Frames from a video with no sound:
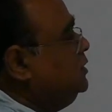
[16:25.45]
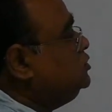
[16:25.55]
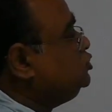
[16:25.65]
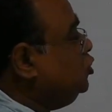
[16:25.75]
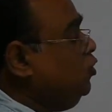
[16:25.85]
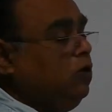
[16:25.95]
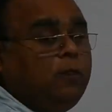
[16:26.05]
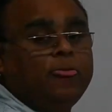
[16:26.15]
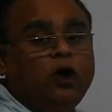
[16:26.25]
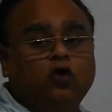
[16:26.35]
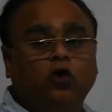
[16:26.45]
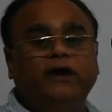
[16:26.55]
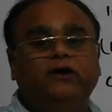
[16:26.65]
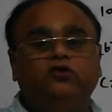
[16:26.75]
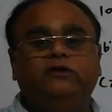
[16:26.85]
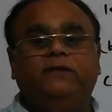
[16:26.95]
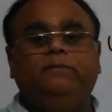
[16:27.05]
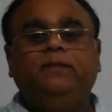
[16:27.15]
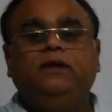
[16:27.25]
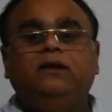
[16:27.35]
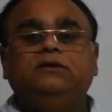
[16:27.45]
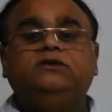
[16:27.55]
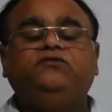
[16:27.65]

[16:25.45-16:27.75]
So according to them,